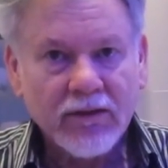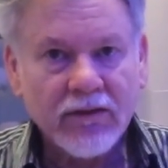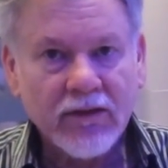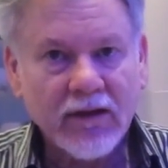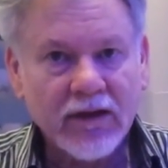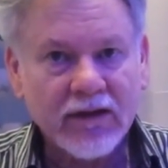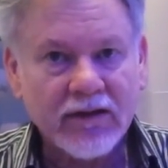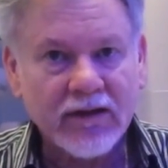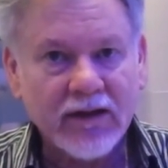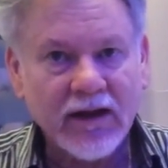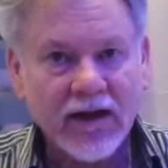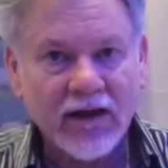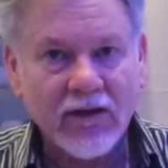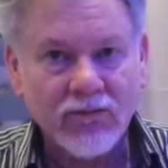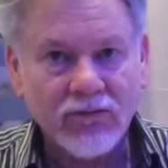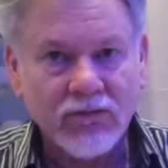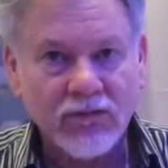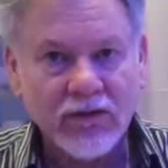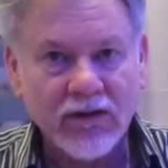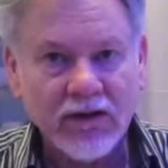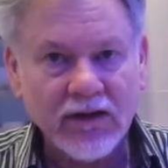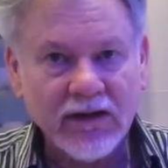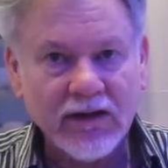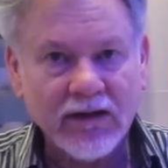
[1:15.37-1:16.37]
that
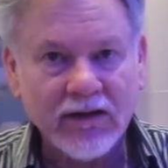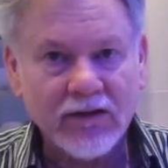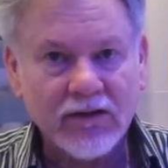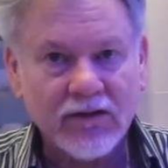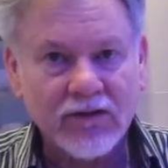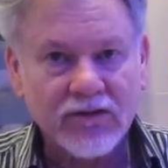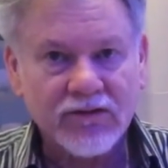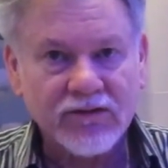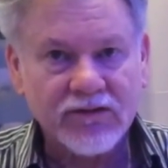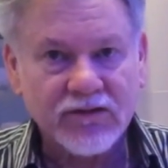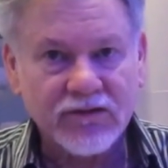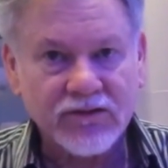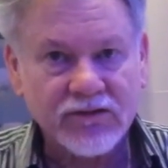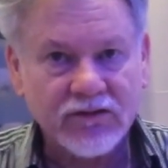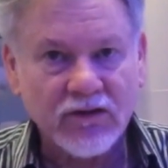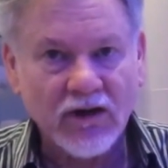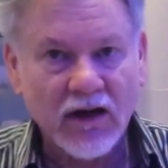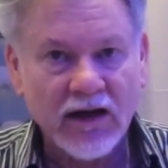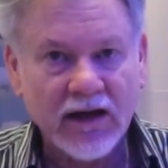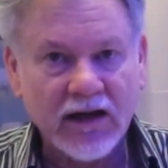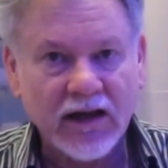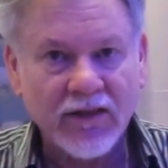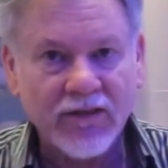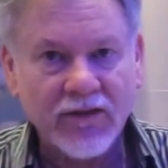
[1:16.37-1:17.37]
every
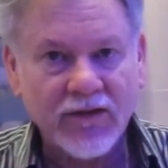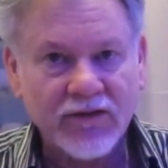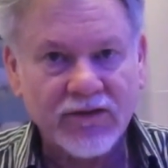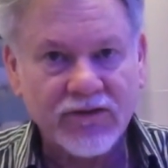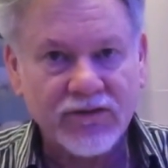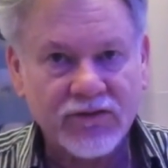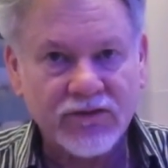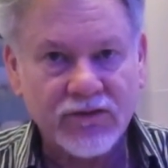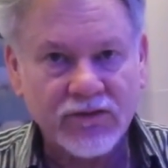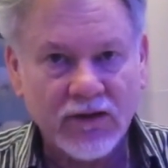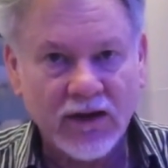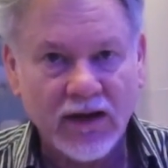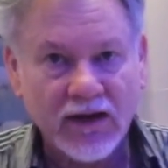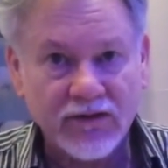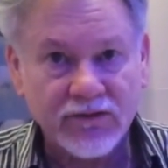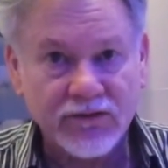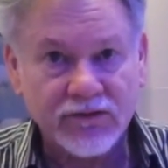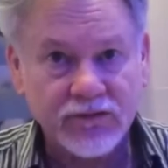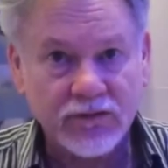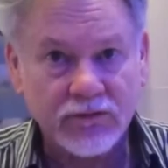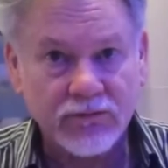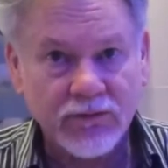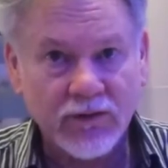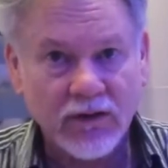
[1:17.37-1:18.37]
society that has
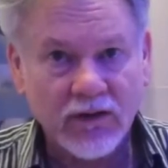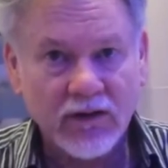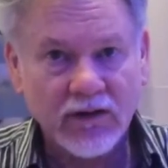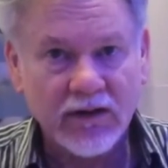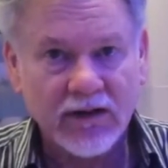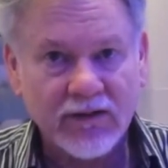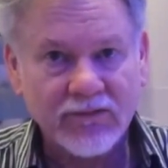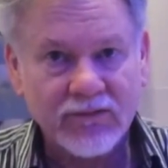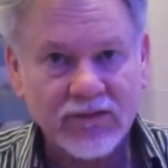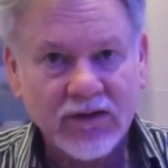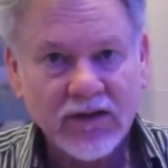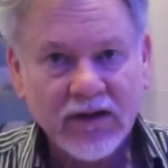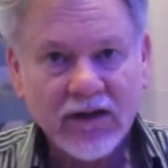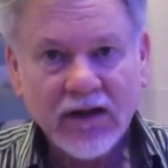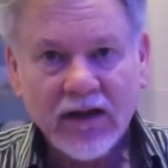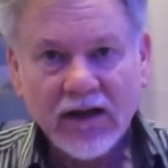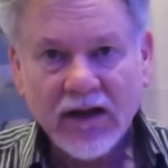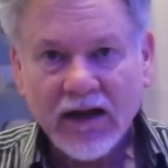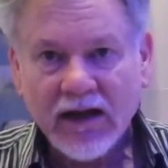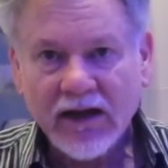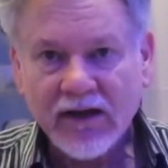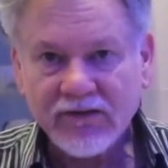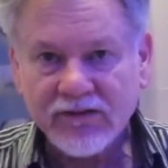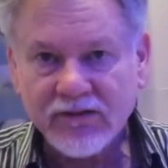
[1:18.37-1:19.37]
survived
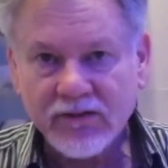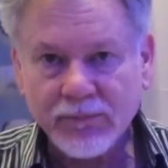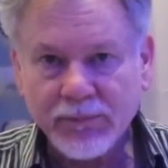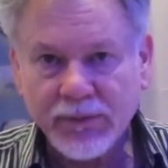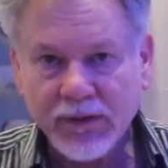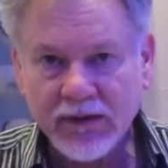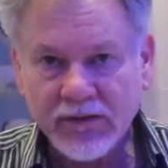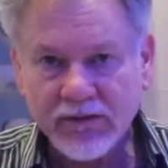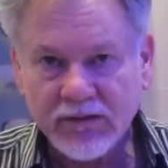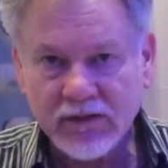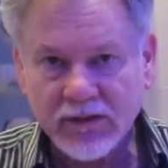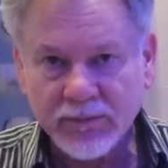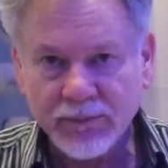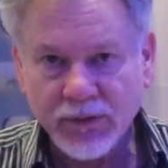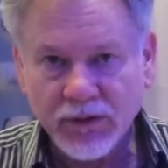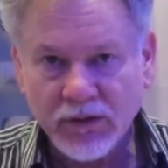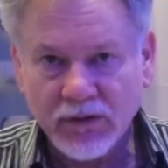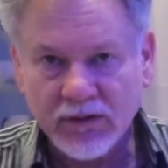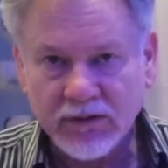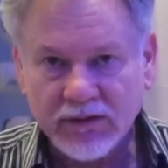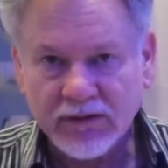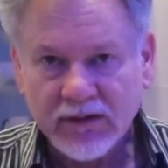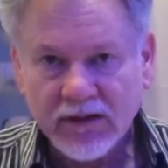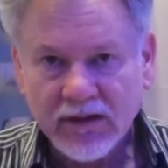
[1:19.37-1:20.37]
has depended
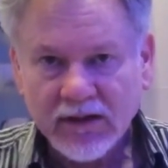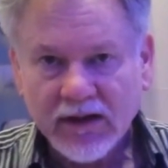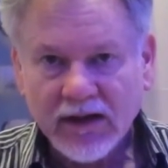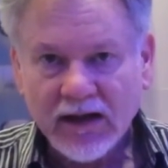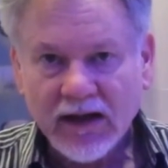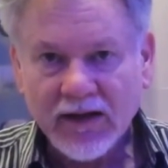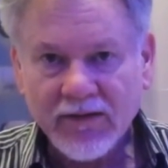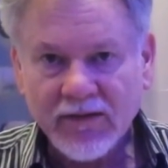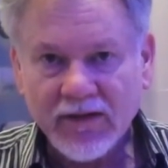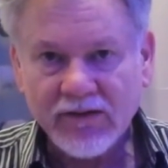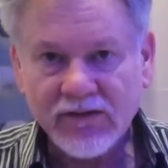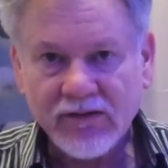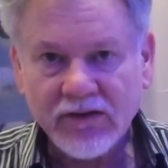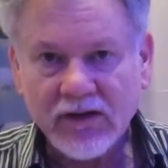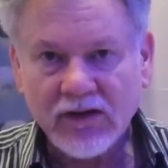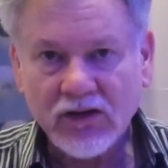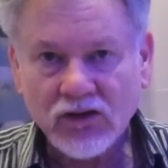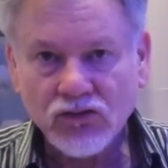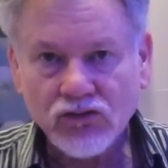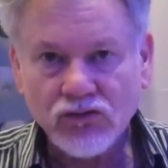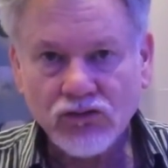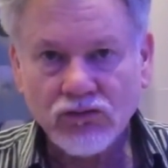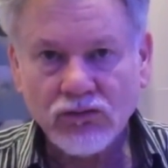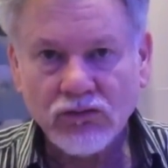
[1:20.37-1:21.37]
upon. And that's a
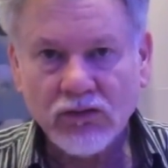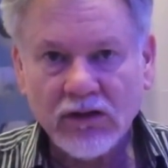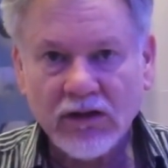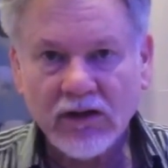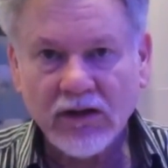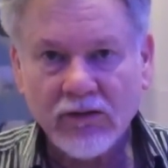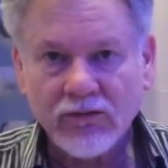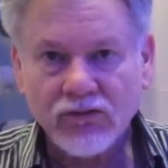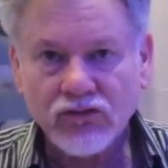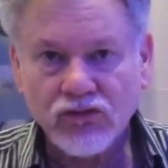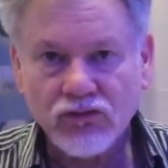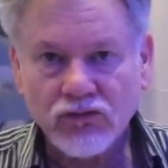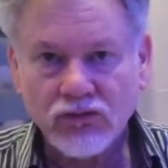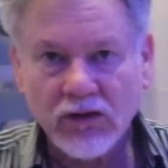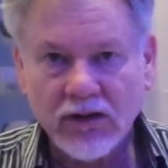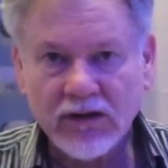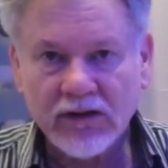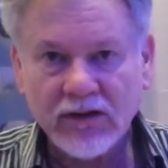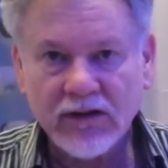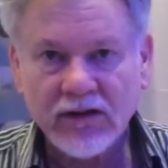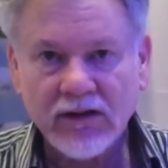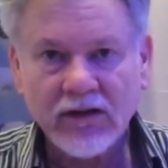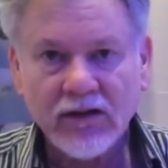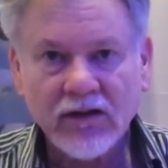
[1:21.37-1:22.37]
history of
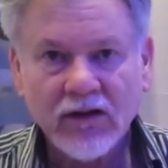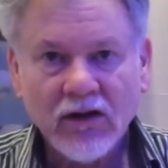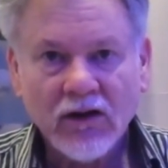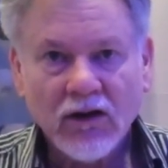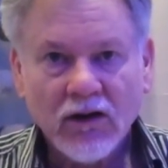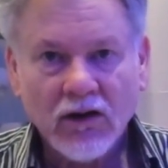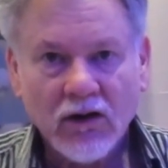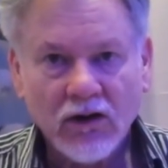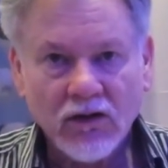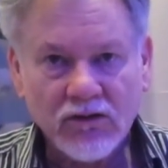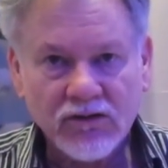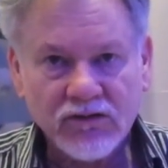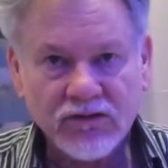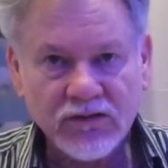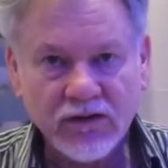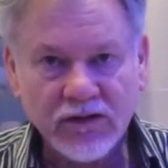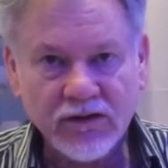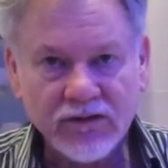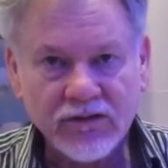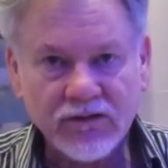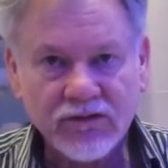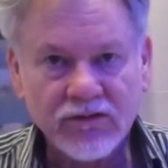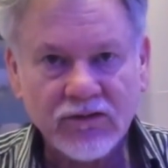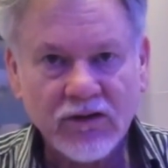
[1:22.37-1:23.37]
training our
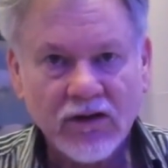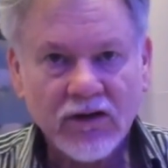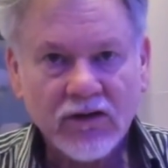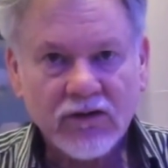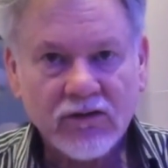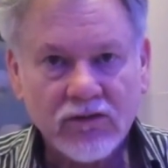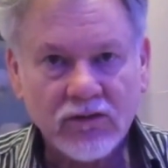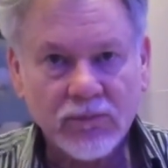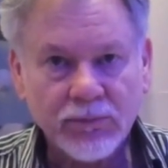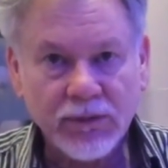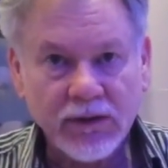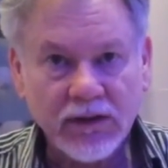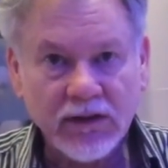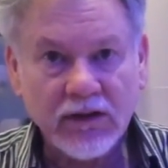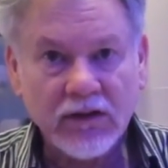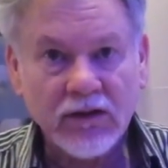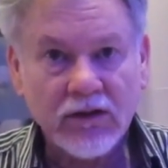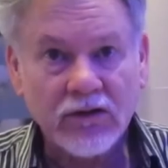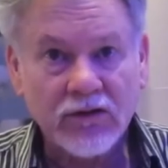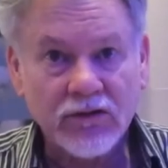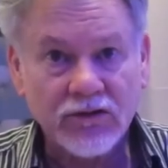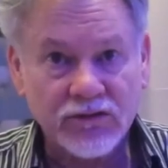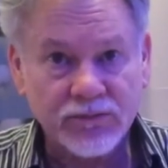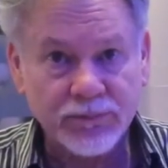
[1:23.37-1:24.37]
sons to be
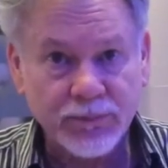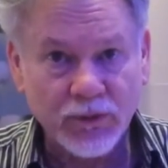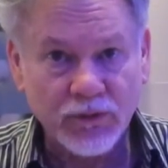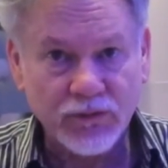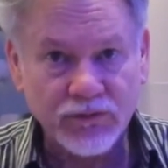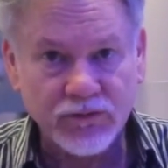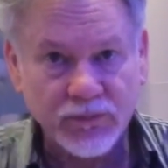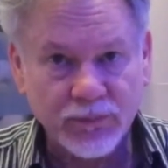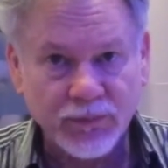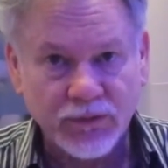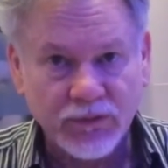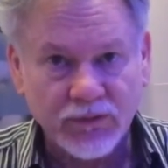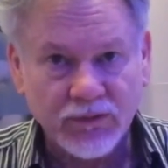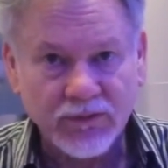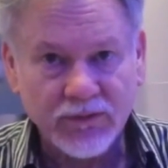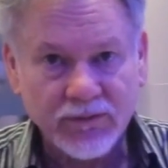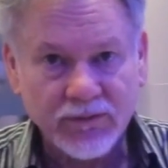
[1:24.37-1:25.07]
disposable.